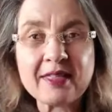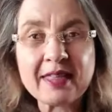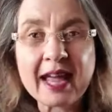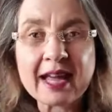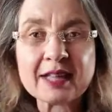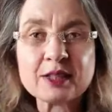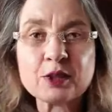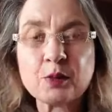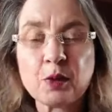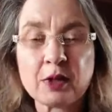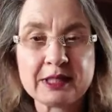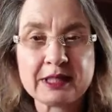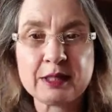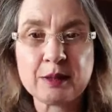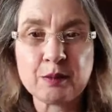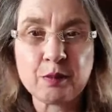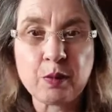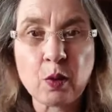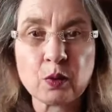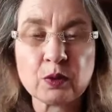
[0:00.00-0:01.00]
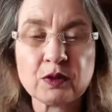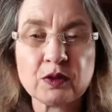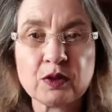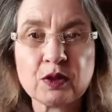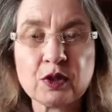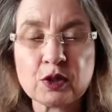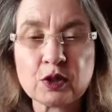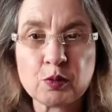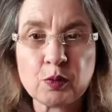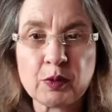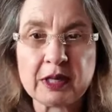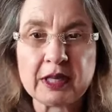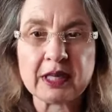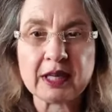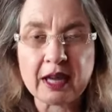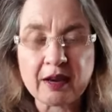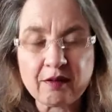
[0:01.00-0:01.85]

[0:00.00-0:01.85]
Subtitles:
that's what's important this week.